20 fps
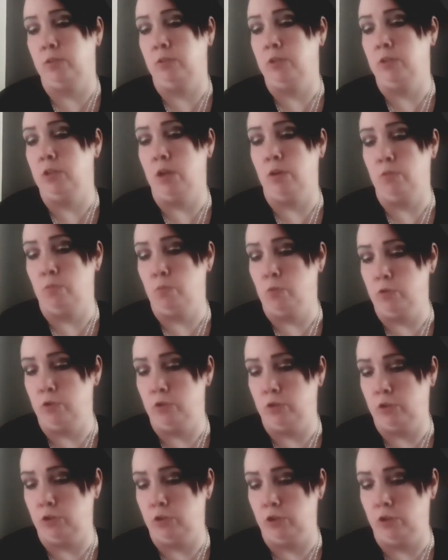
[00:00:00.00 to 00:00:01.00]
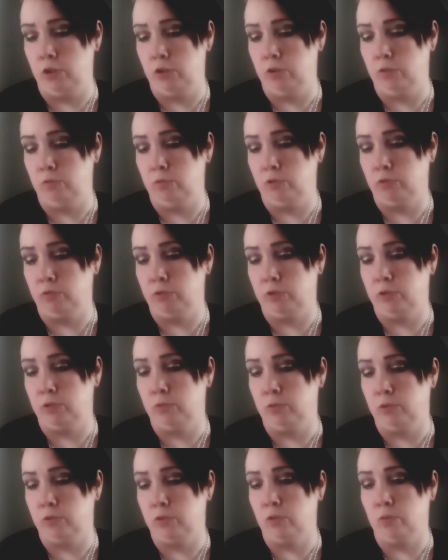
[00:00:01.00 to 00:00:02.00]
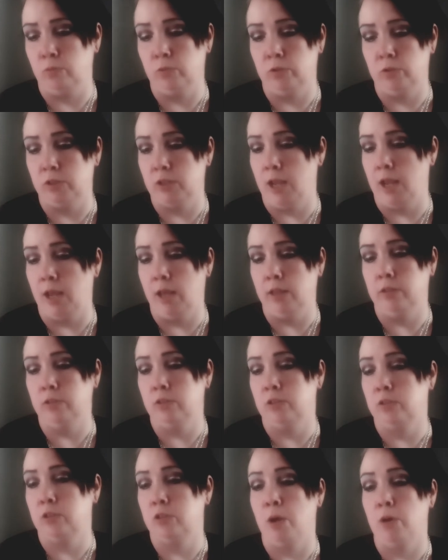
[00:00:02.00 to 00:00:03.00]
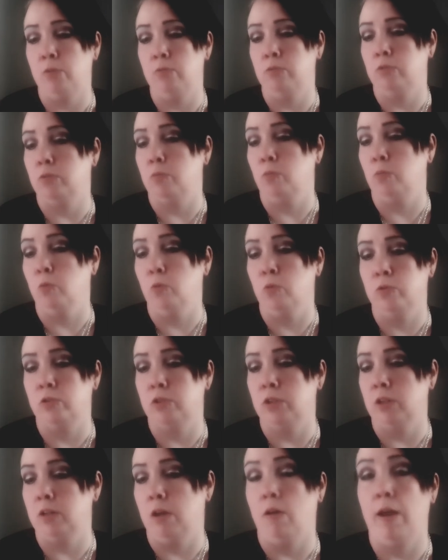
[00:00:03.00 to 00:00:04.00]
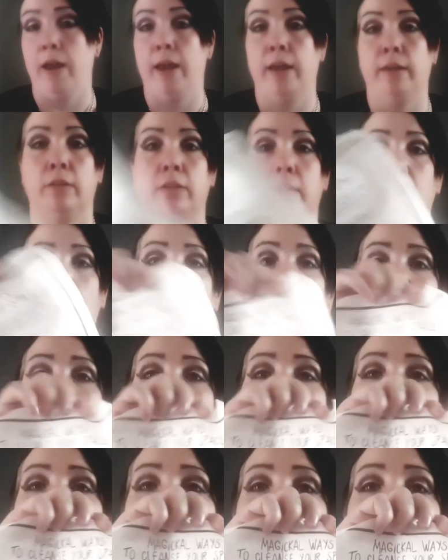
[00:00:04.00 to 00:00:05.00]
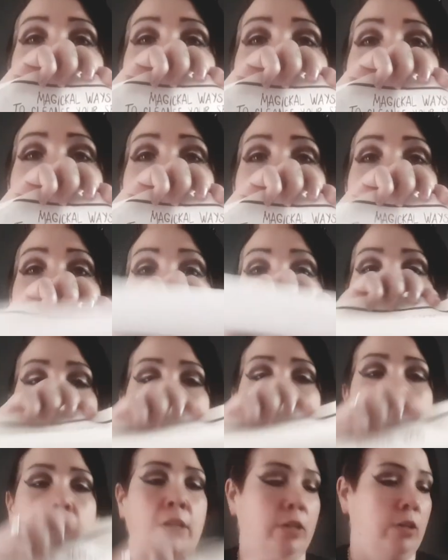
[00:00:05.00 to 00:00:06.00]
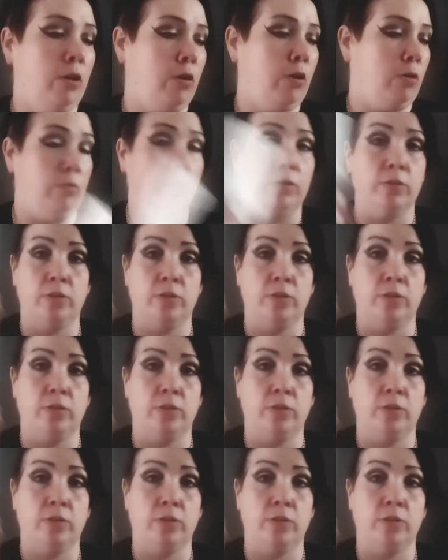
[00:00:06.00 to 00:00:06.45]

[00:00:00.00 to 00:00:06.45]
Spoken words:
You know, what you can use, crystal, salt, sound, smoke, water, light. Yeah, really cool.